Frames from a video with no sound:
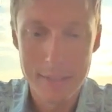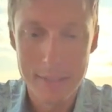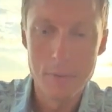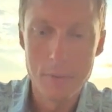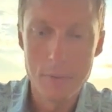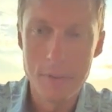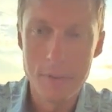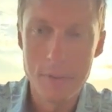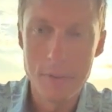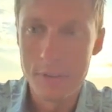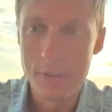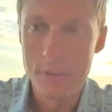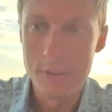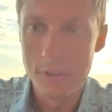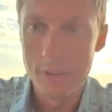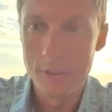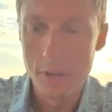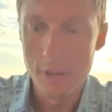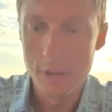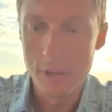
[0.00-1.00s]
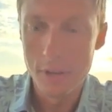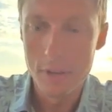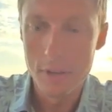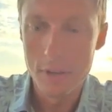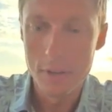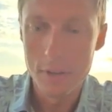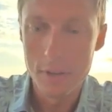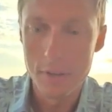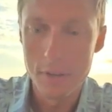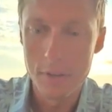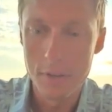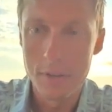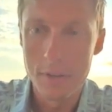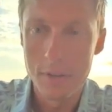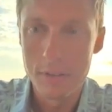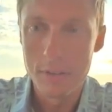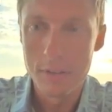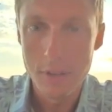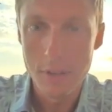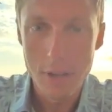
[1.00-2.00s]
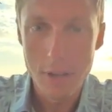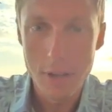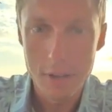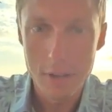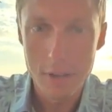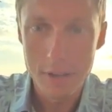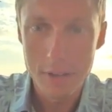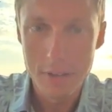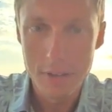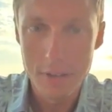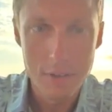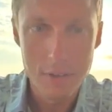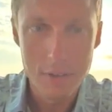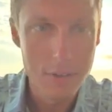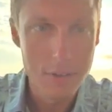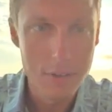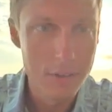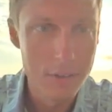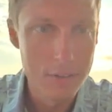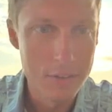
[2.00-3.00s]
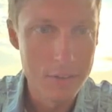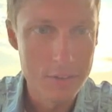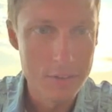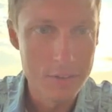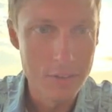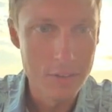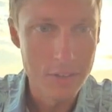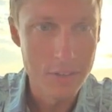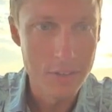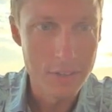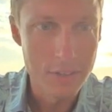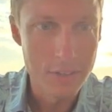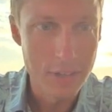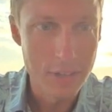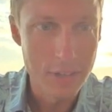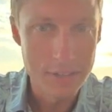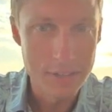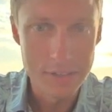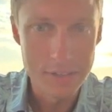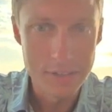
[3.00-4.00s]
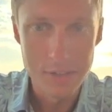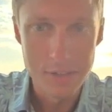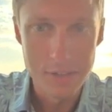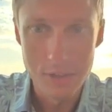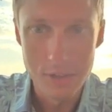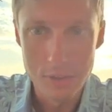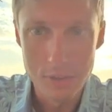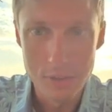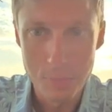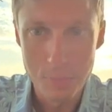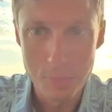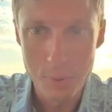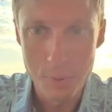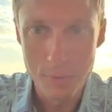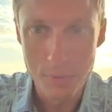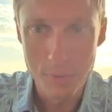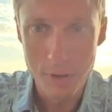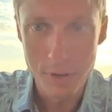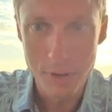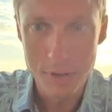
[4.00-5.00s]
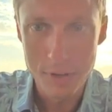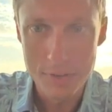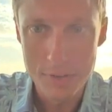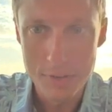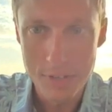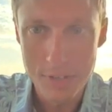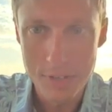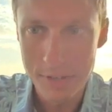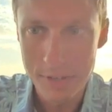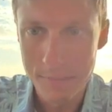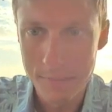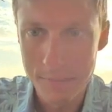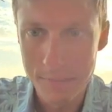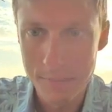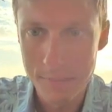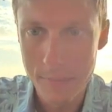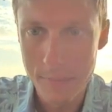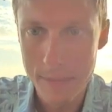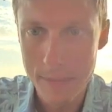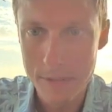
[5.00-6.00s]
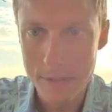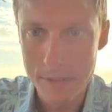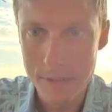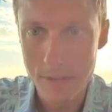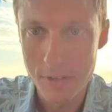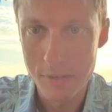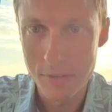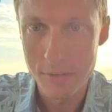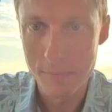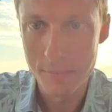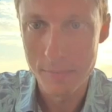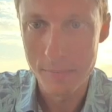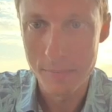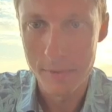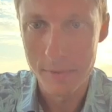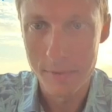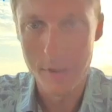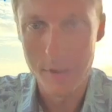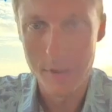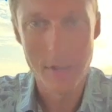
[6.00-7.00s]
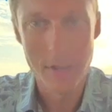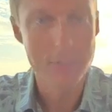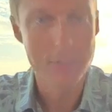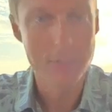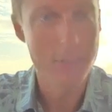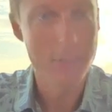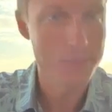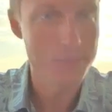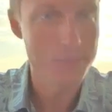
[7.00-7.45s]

The login is connected to those profiles there, so that's why I